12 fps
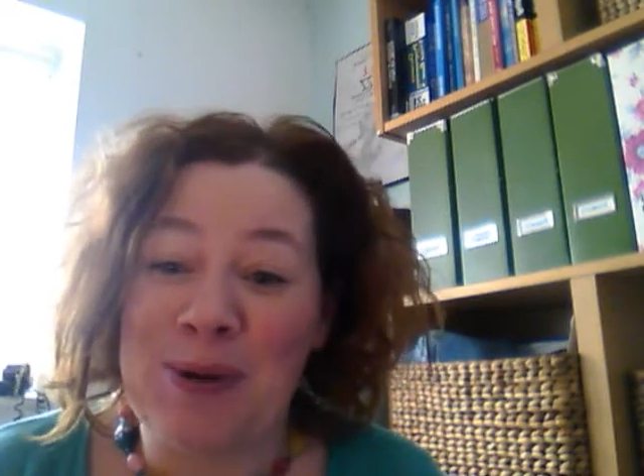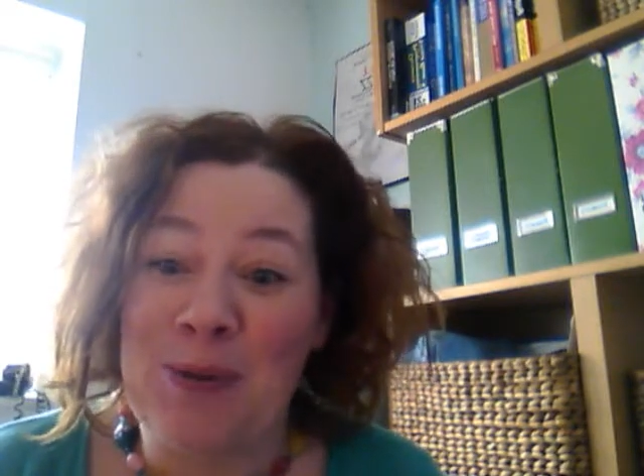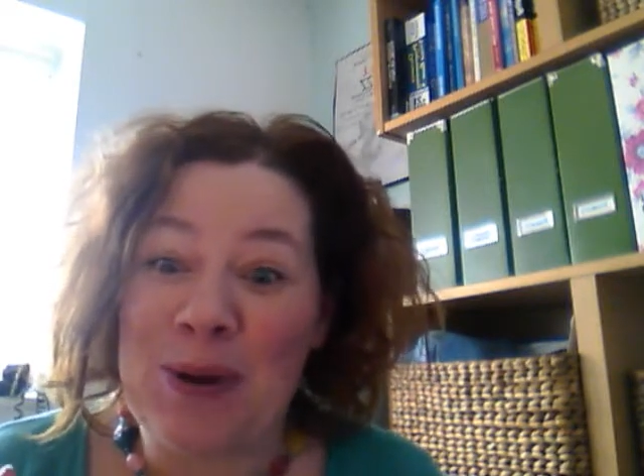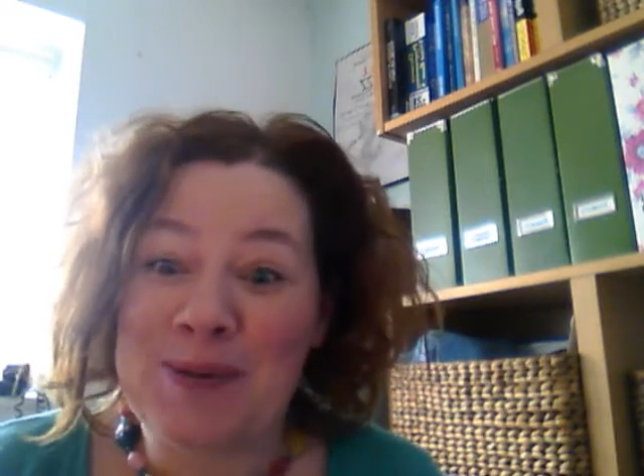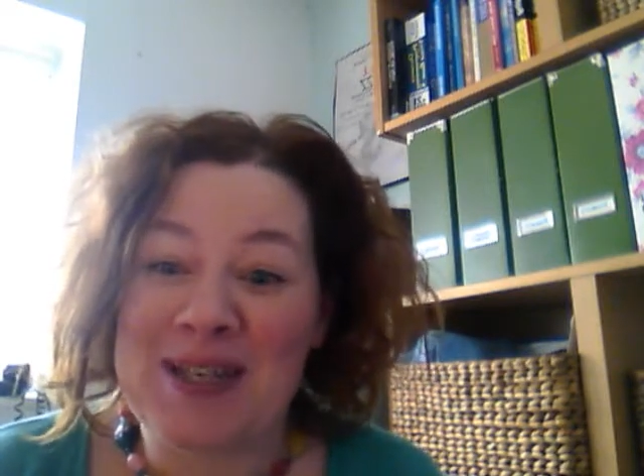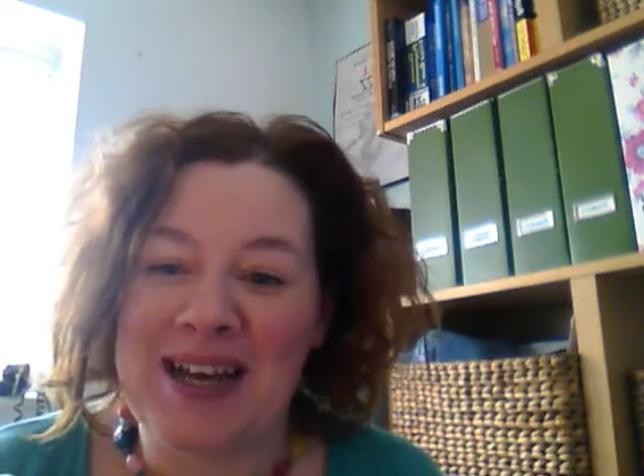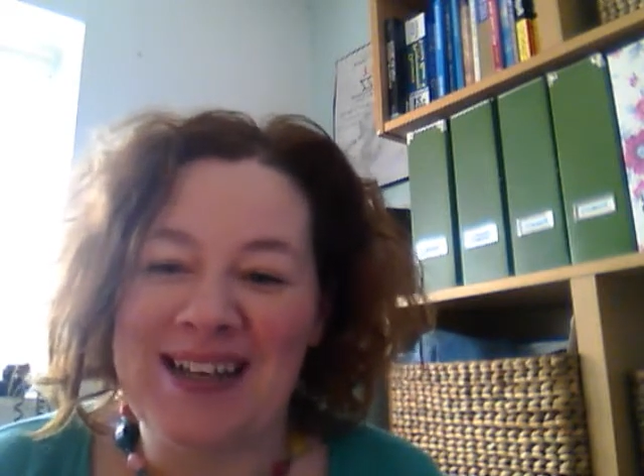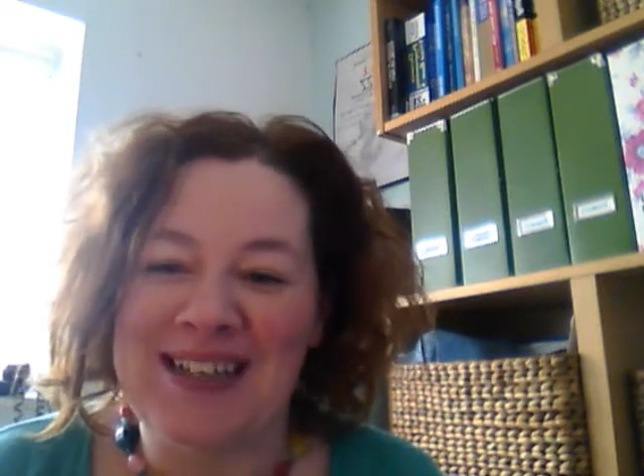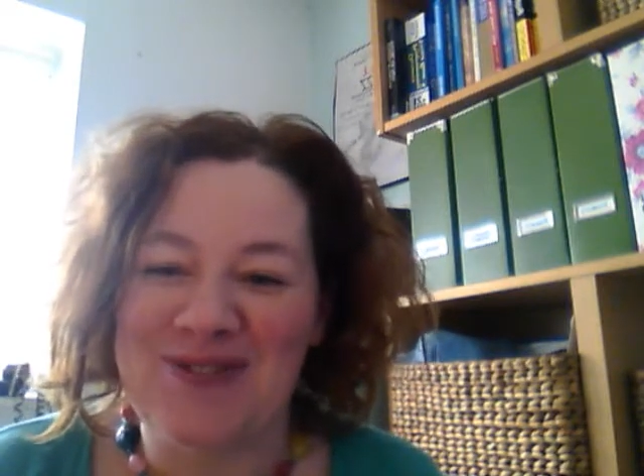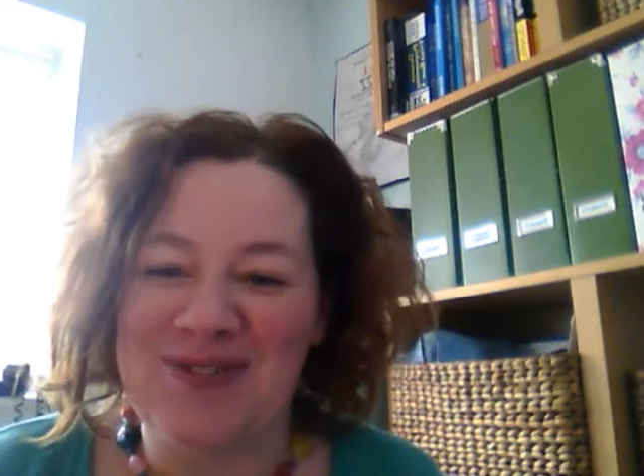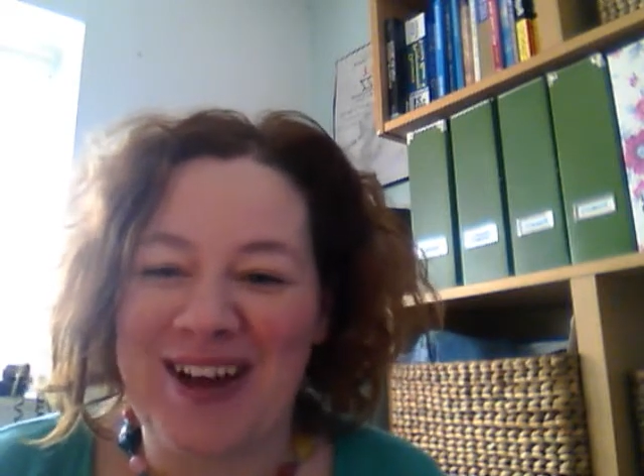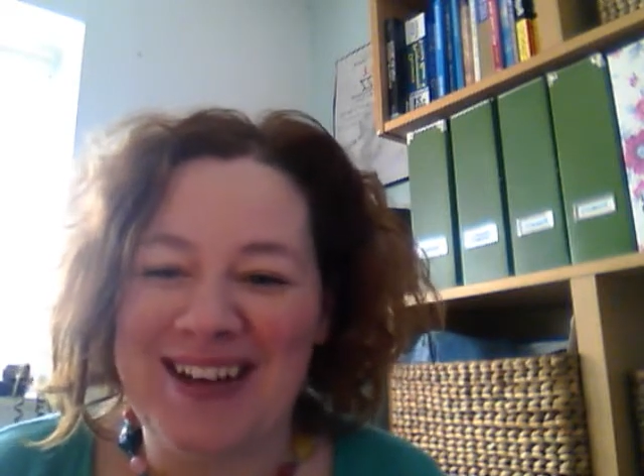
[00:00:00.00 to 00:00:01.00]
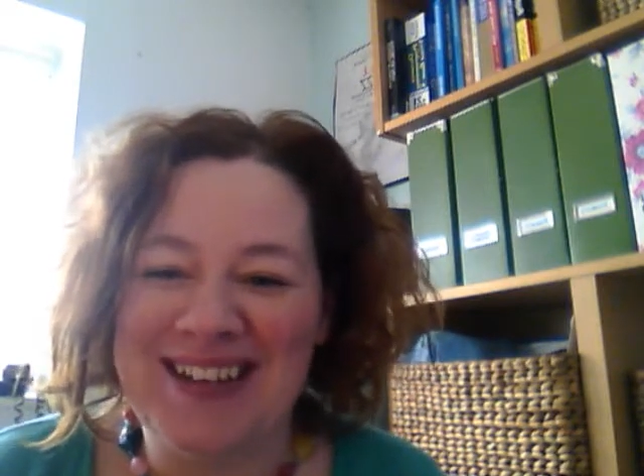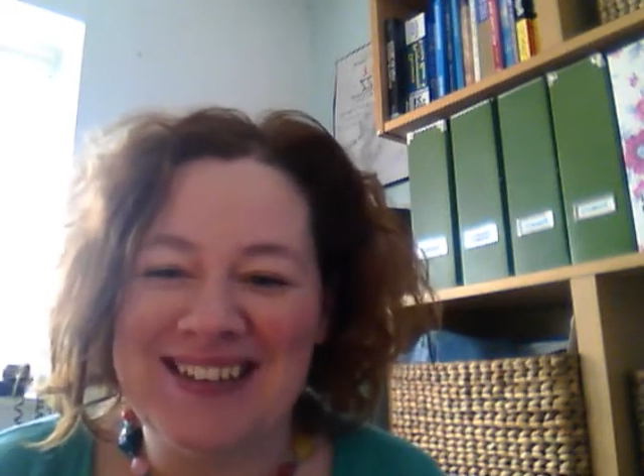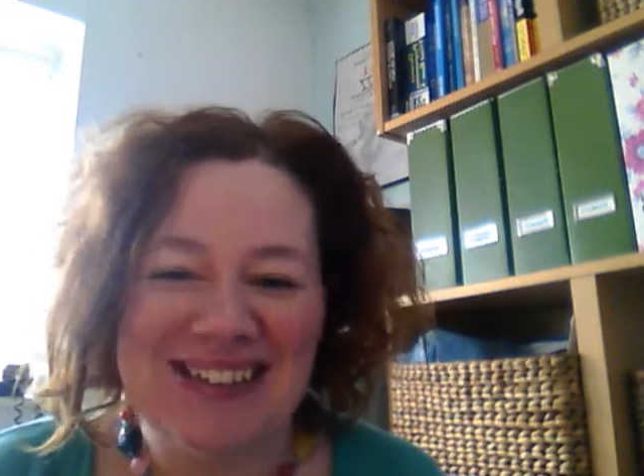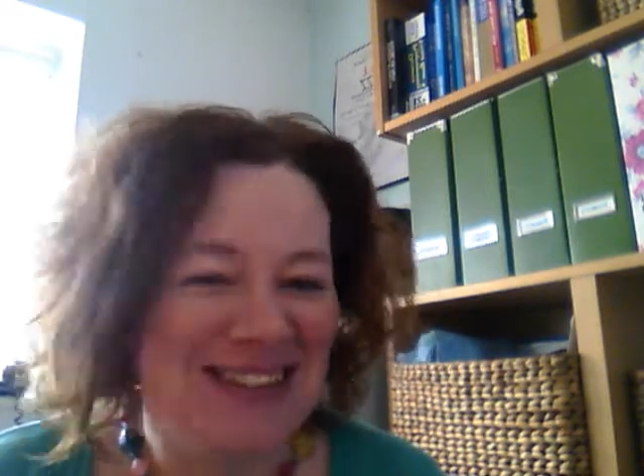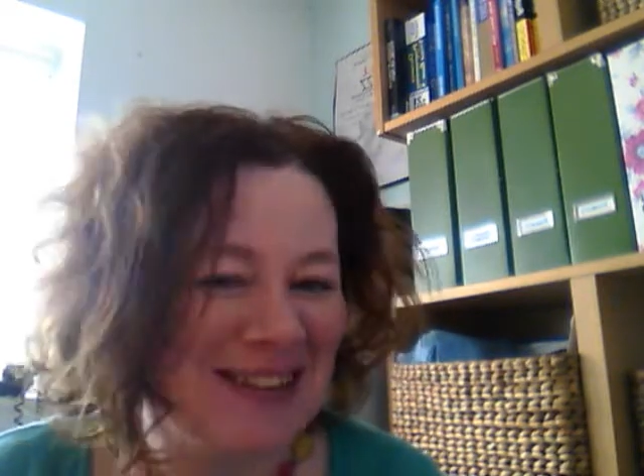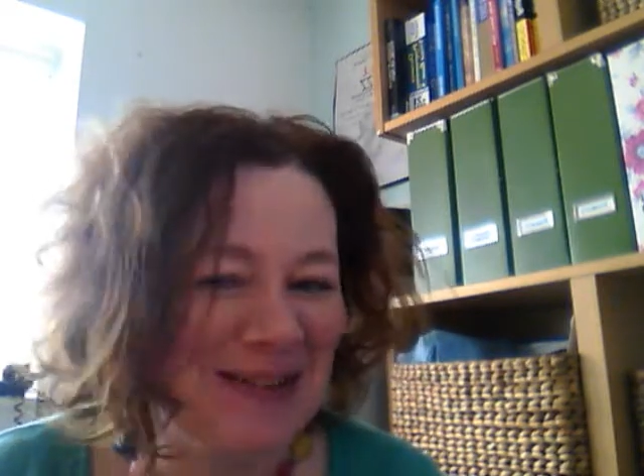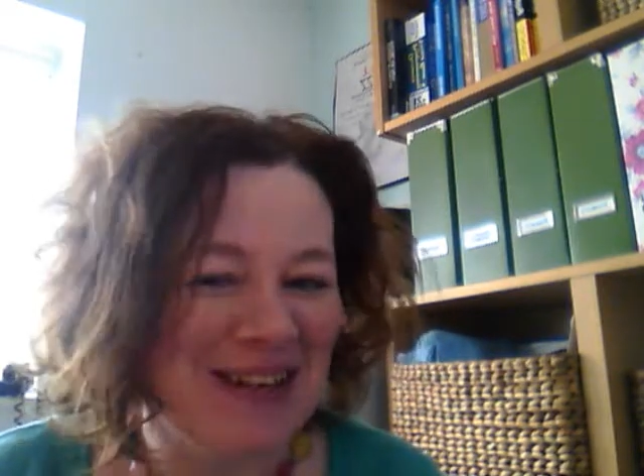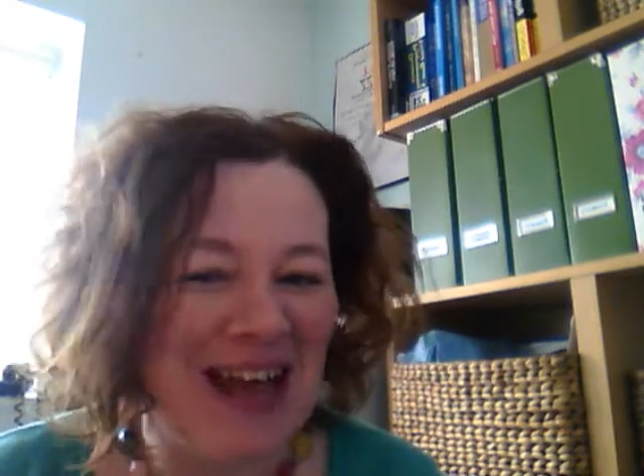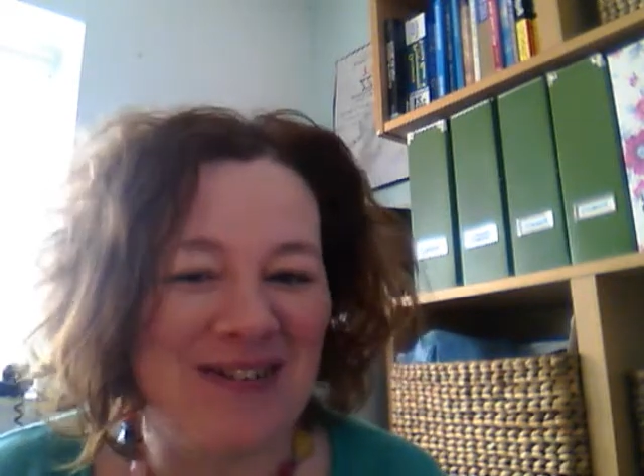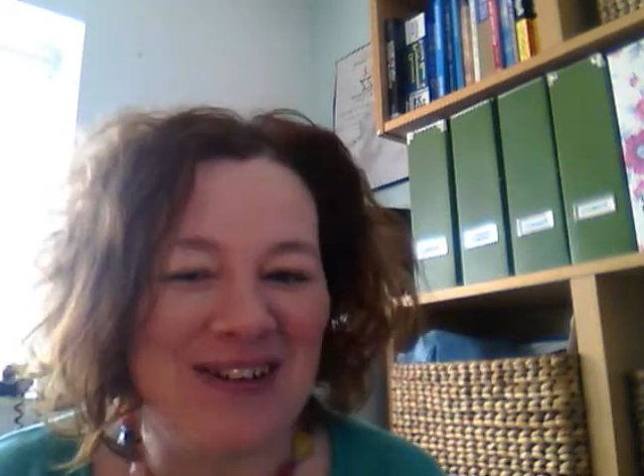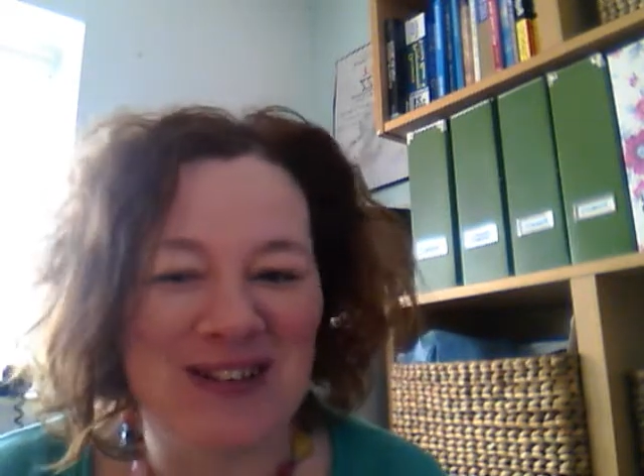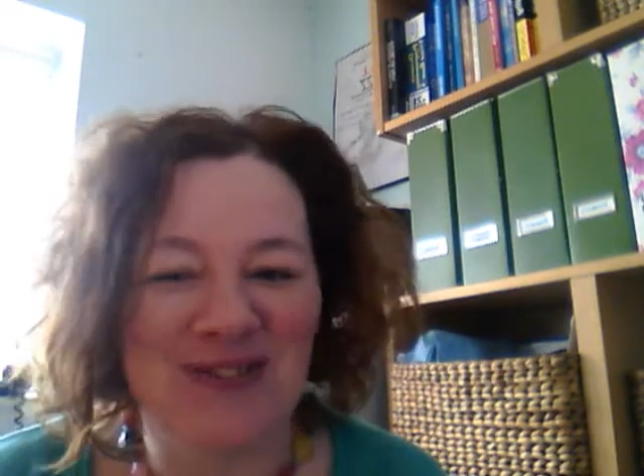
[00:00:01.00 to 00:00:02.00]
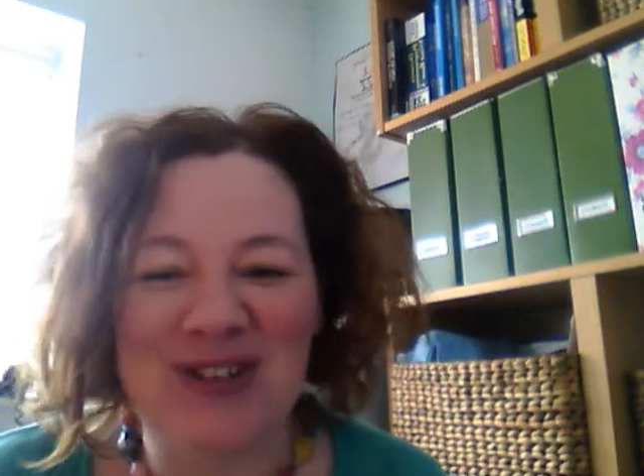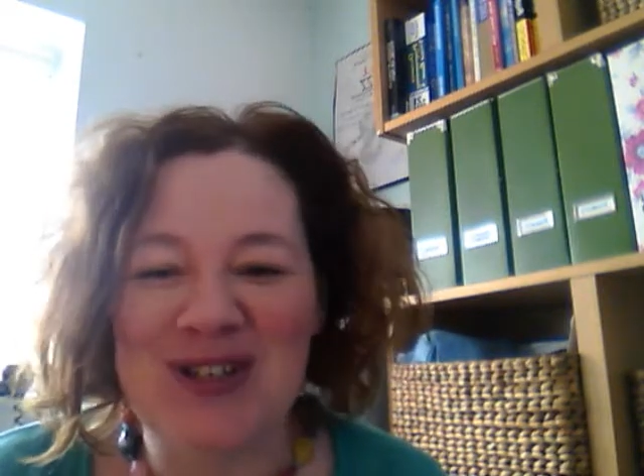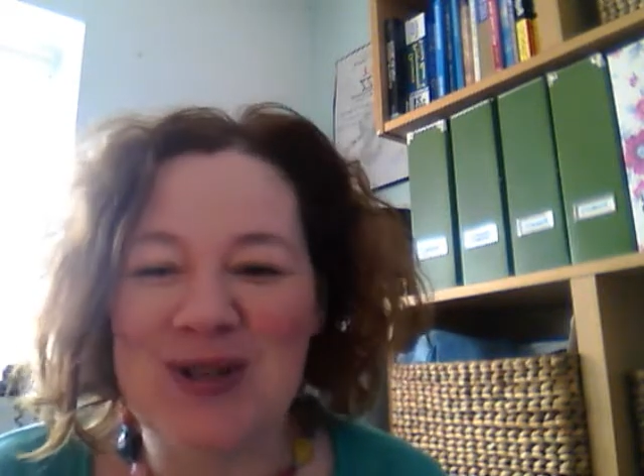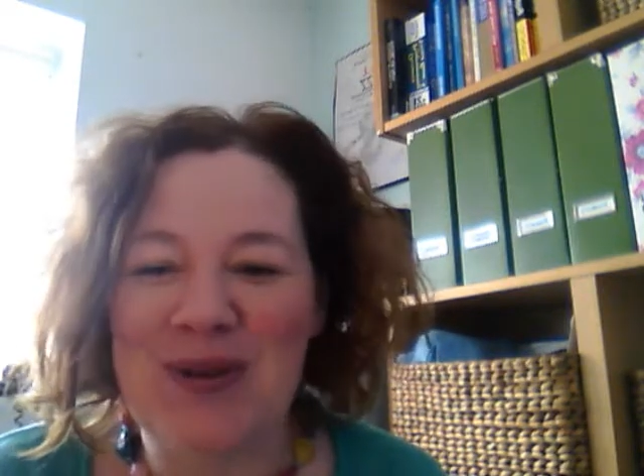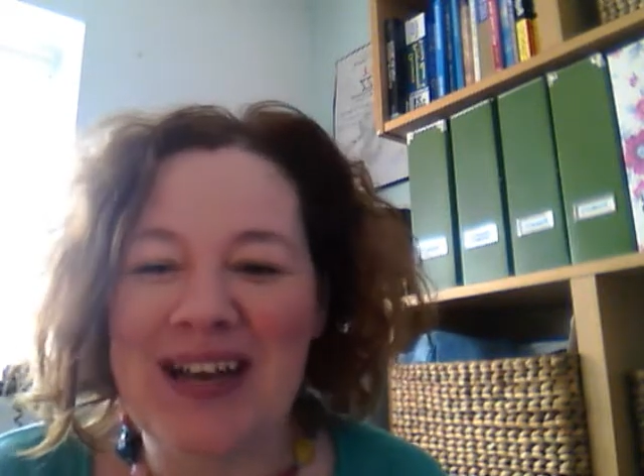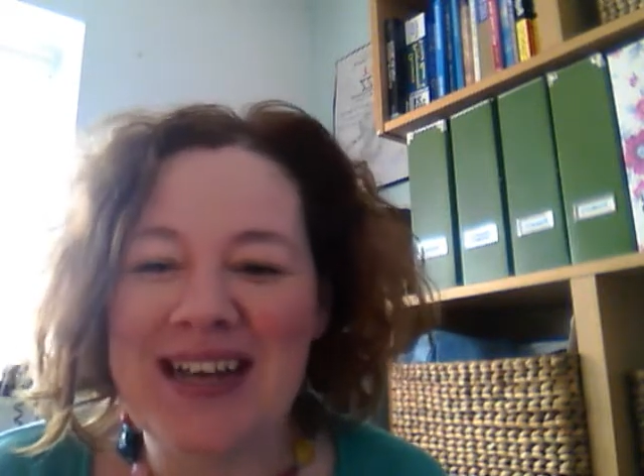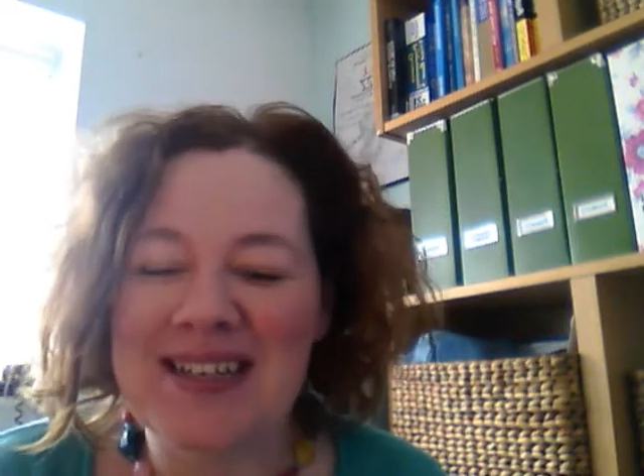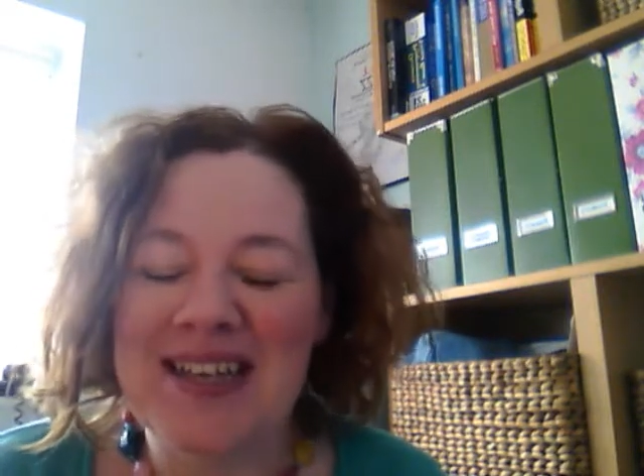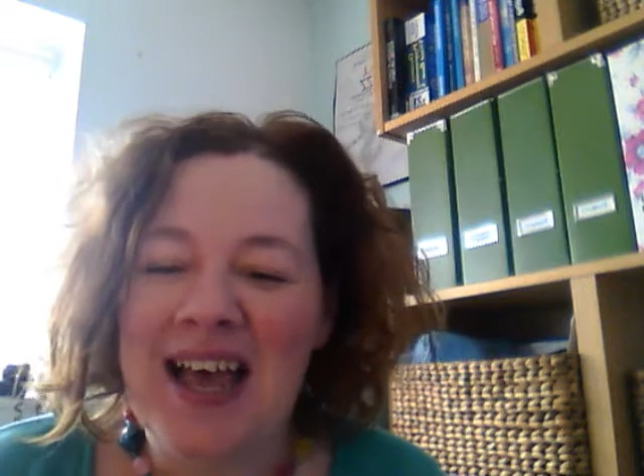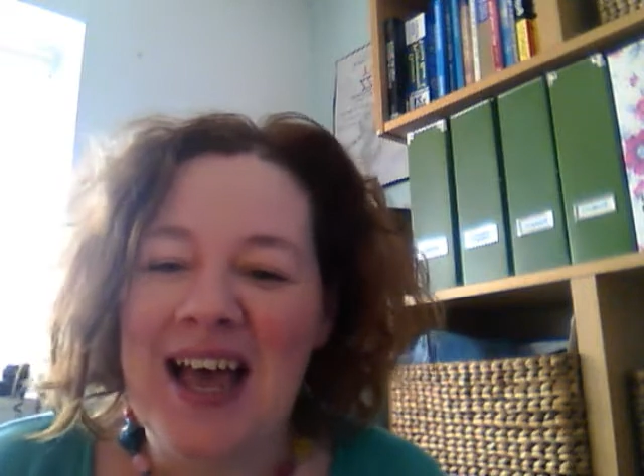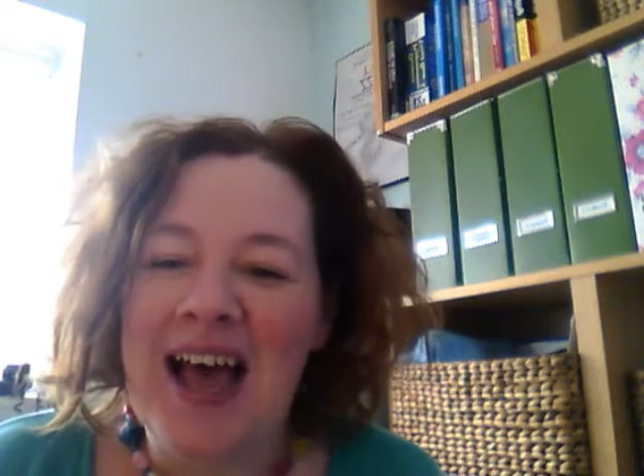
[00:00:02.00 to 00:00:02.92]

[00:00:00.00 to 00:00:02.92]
my website is finally just having its few tweaks